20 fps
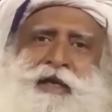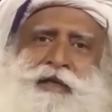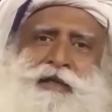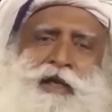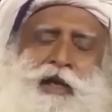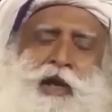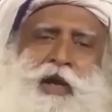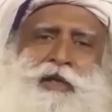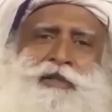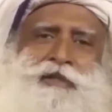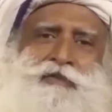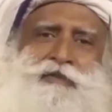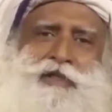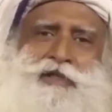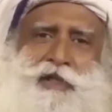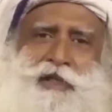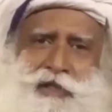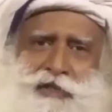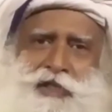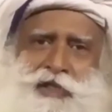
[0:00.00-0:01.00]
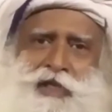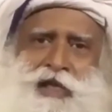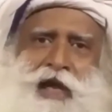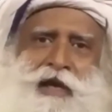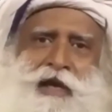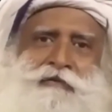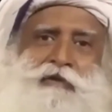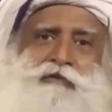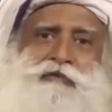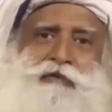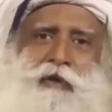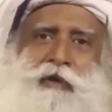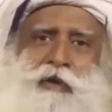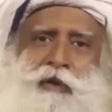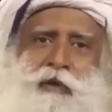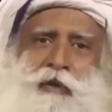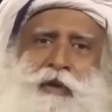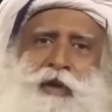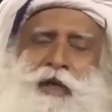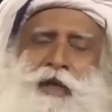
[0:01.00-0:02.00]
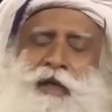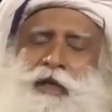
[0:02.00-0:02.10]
the laws of this nation I will follow?